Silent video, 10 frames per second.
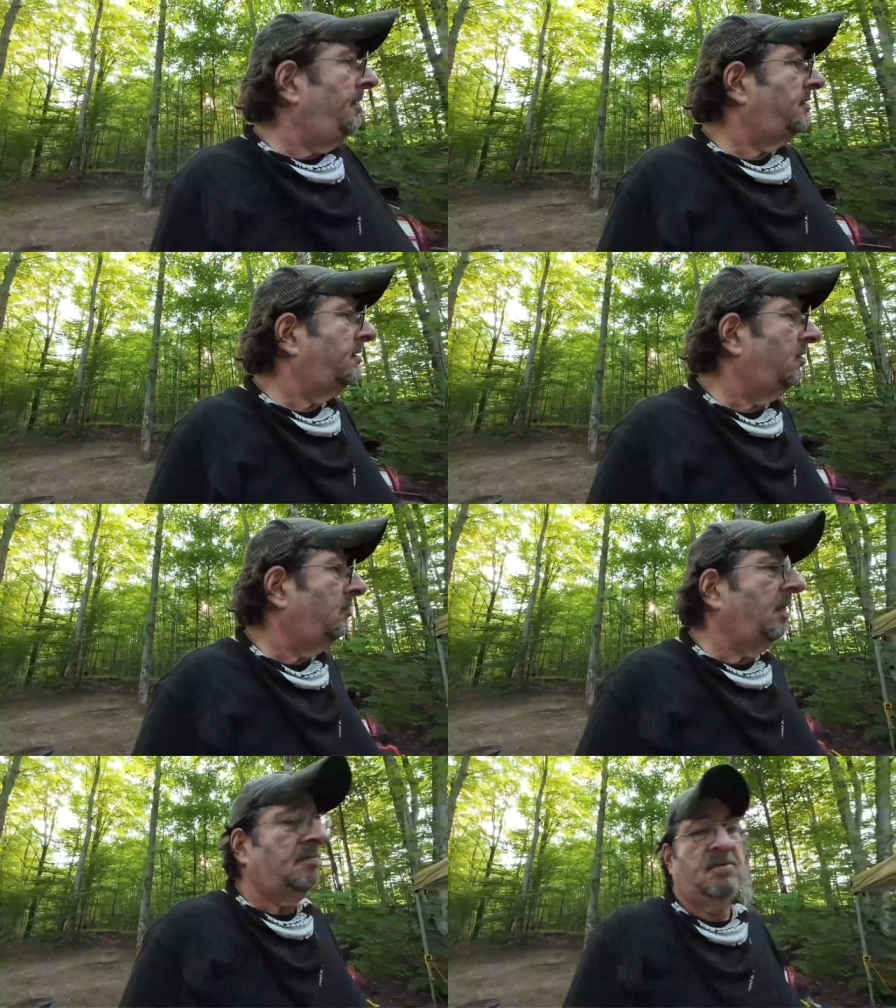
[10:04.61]
So,
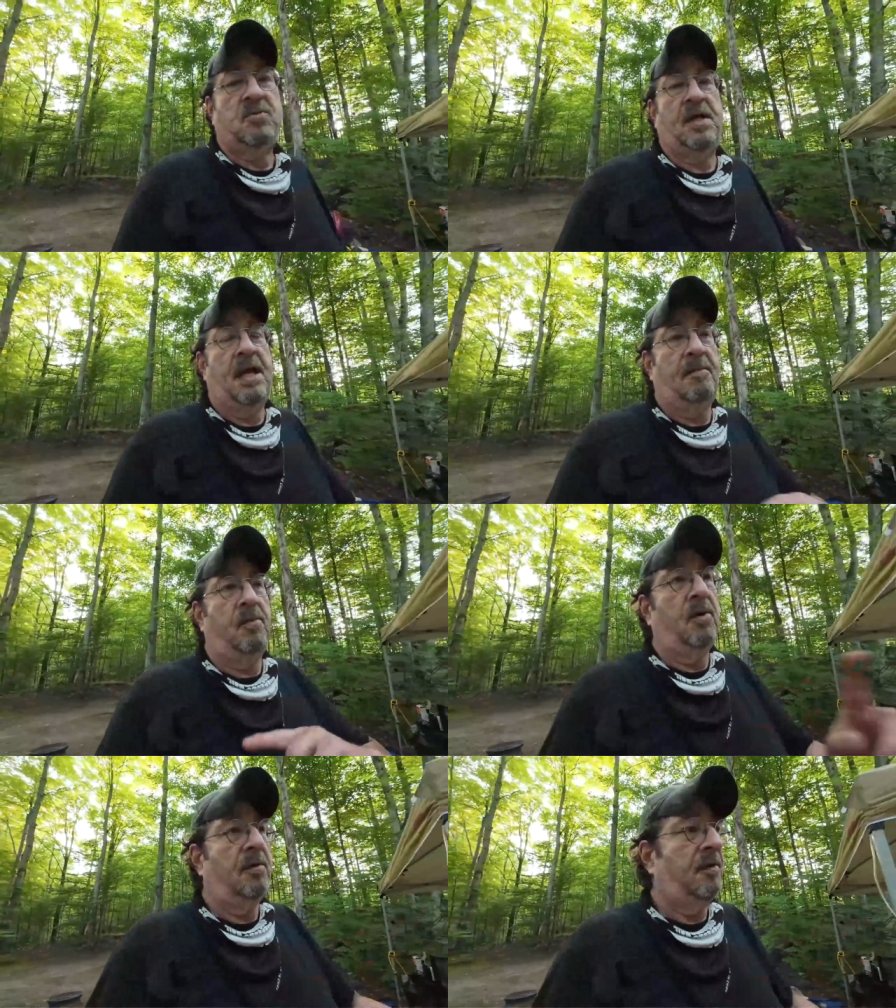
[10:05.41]
like between
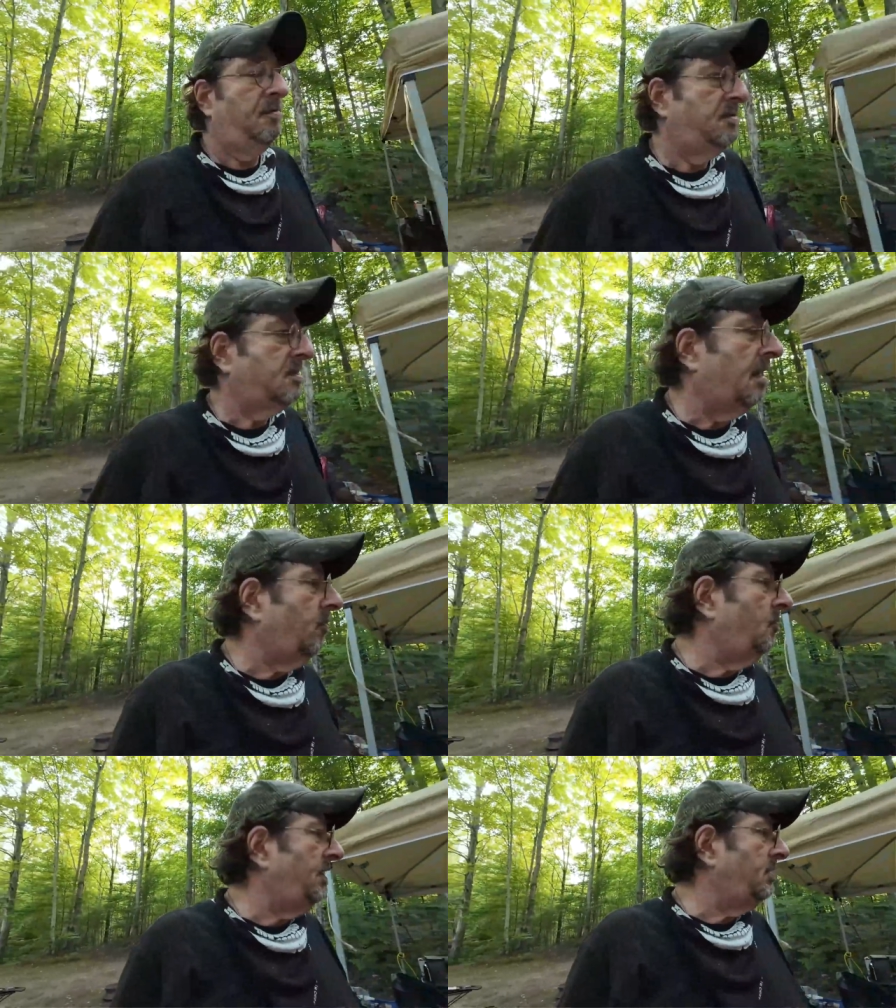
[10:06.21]
Hepworth and
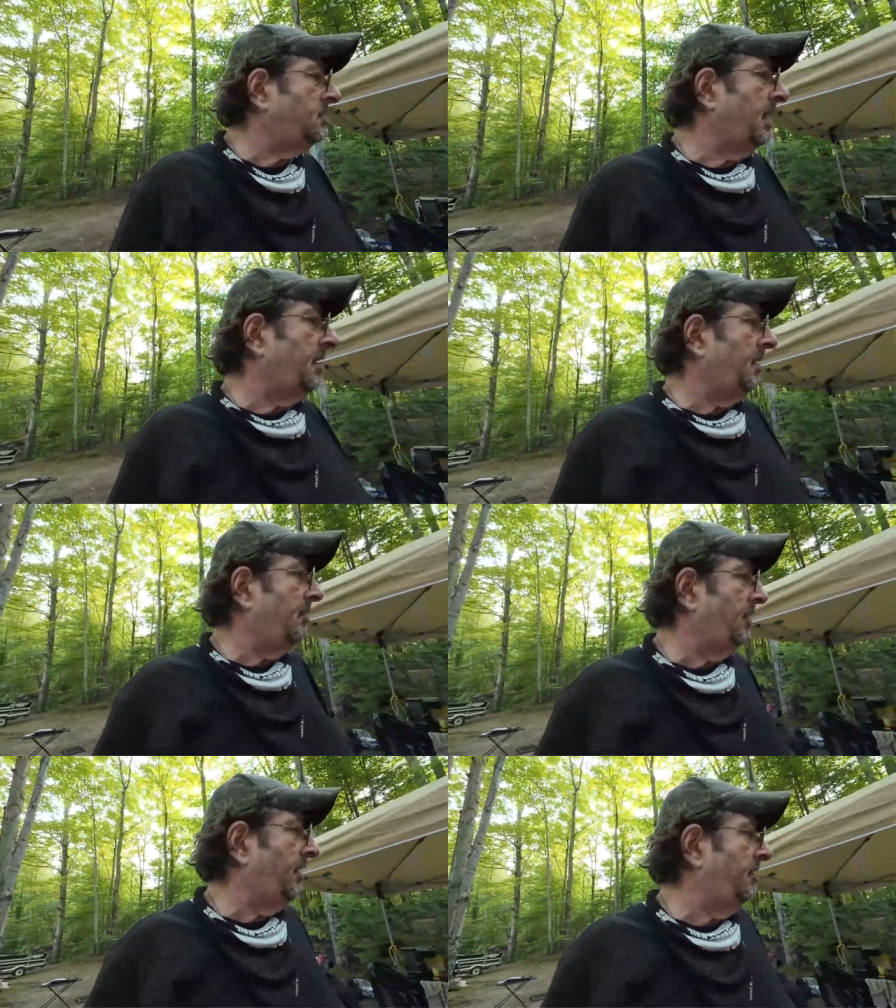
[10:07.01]
Sauble Beach, that
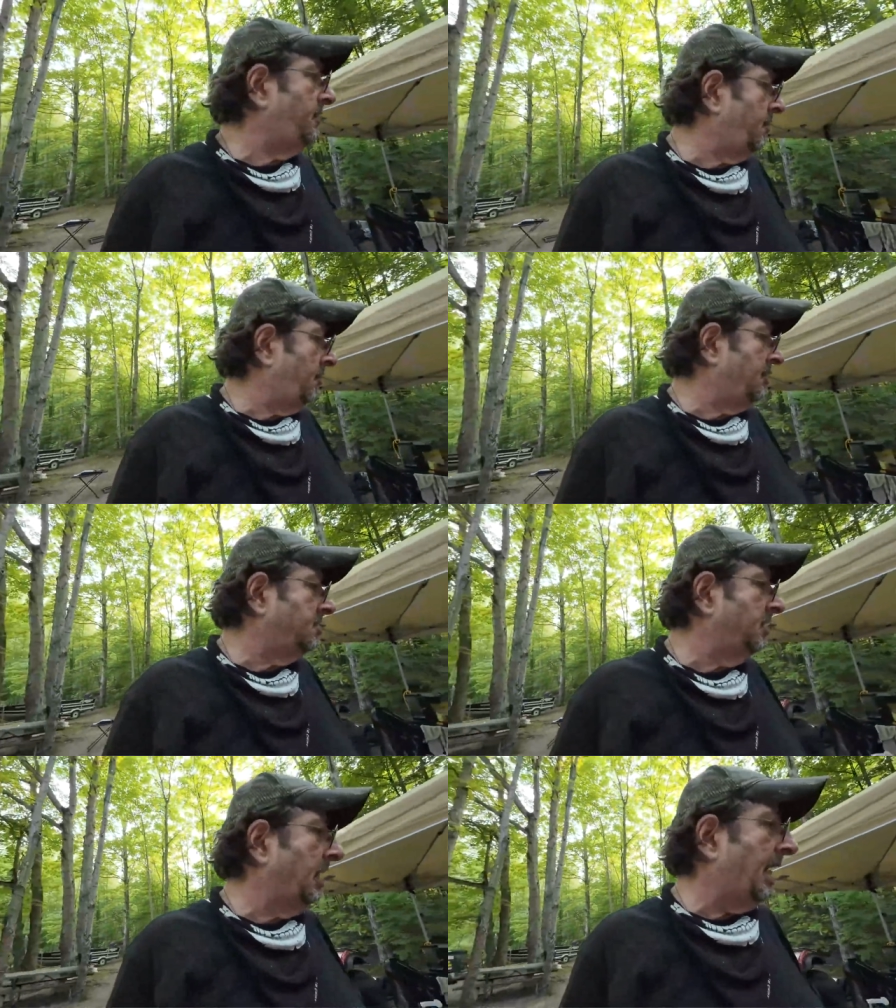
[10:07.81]
highway. So, he's a
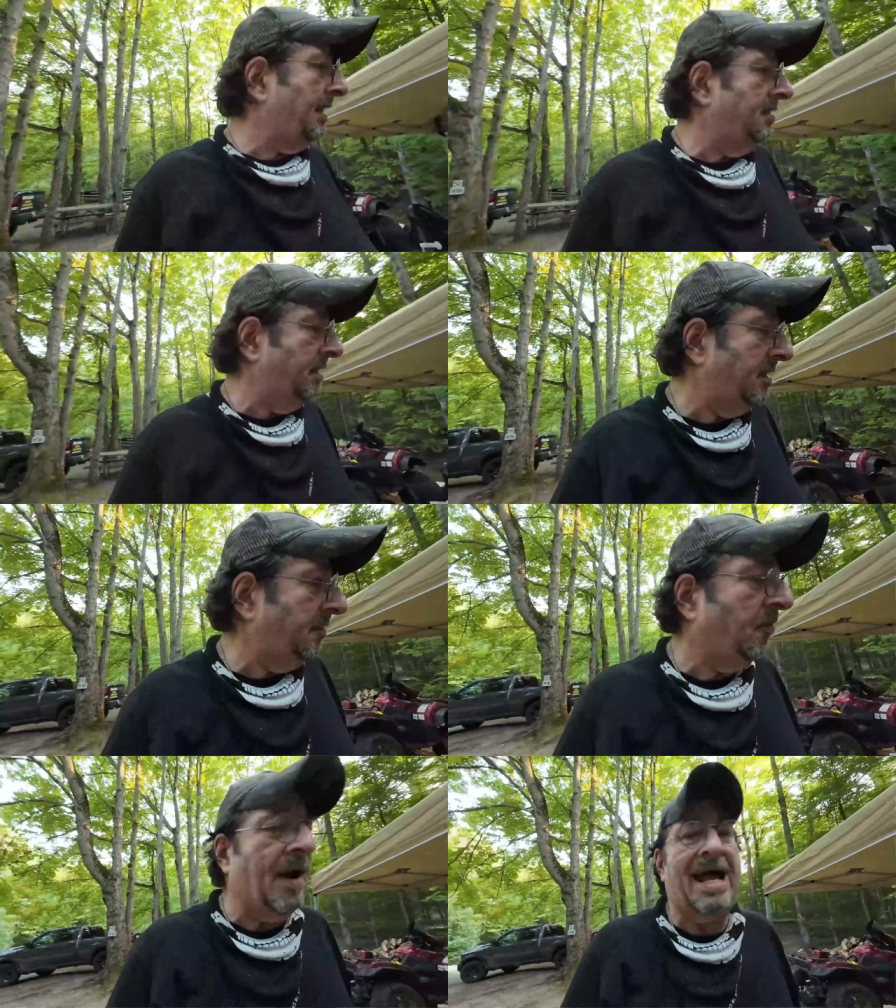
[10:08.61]
good lad. Uh,
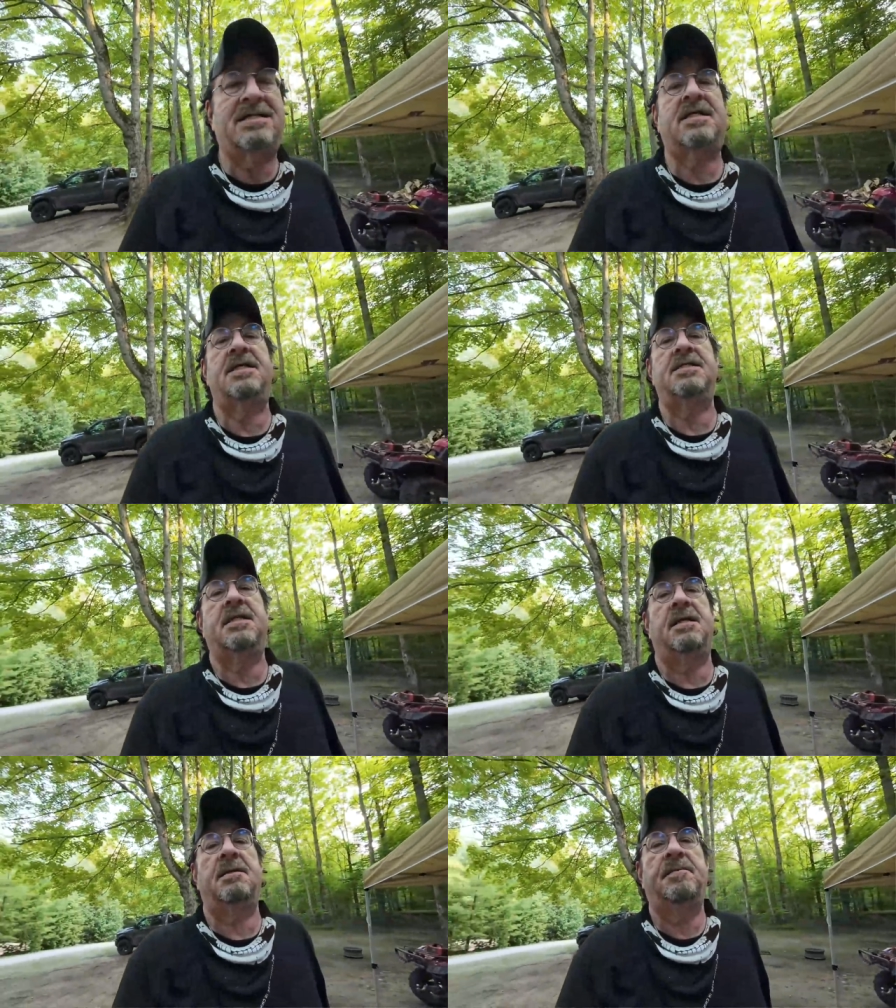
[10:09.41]
Thrask is
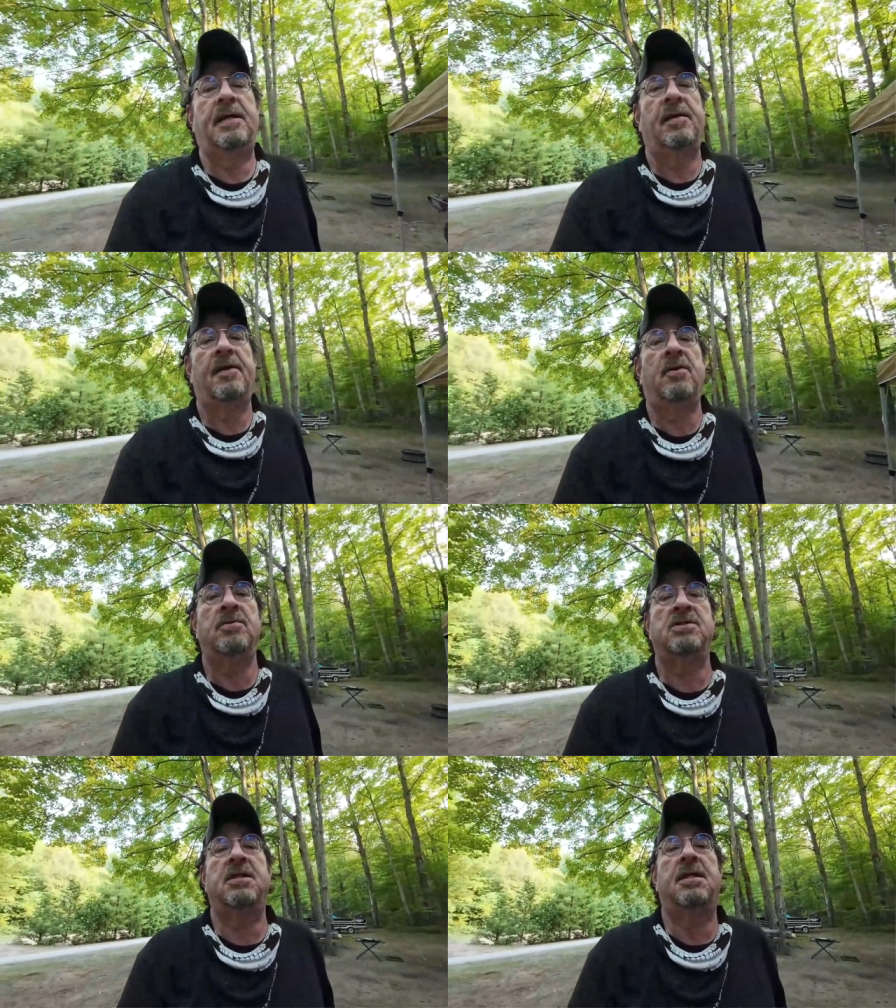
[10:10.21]
the fellow that
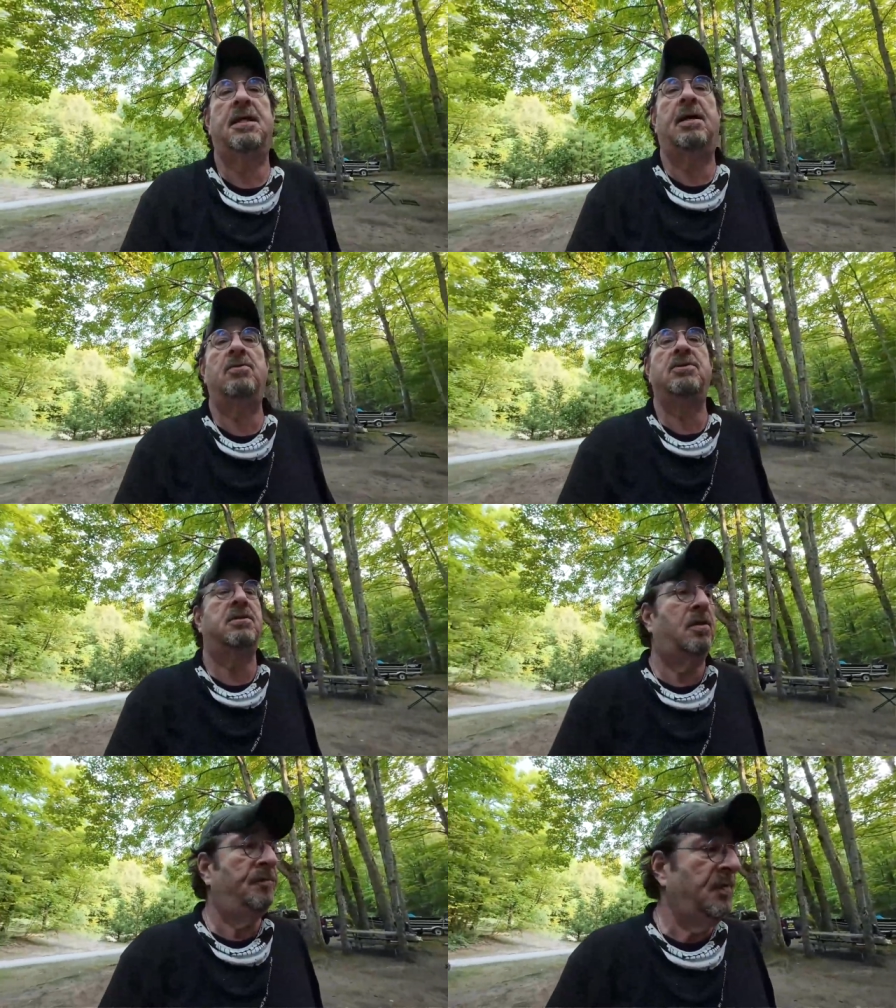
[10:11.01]
owns the house.
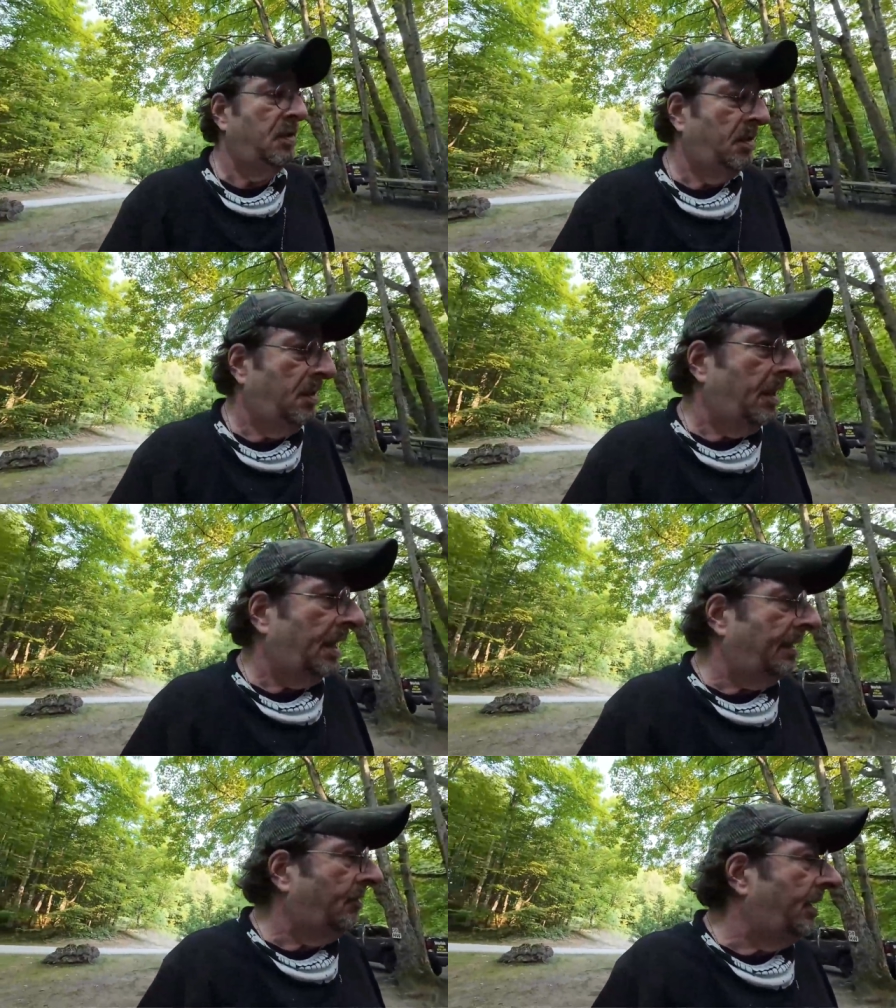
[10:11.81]
So,
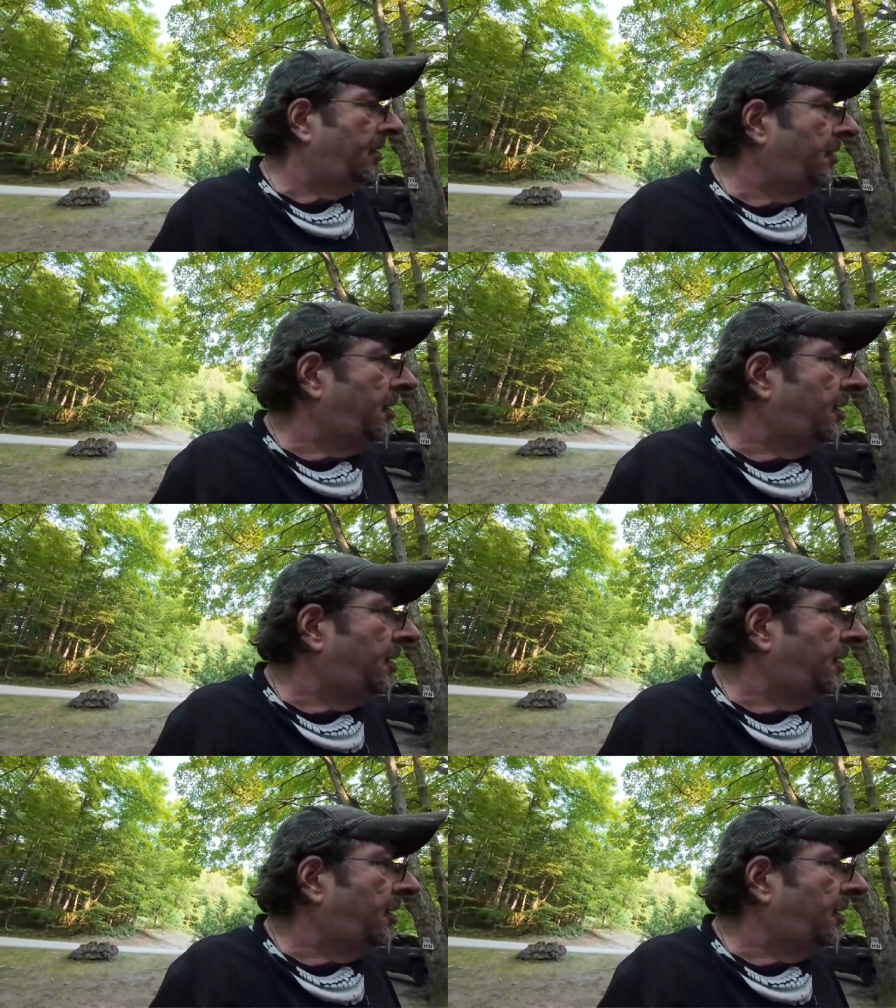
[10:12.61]
anyway,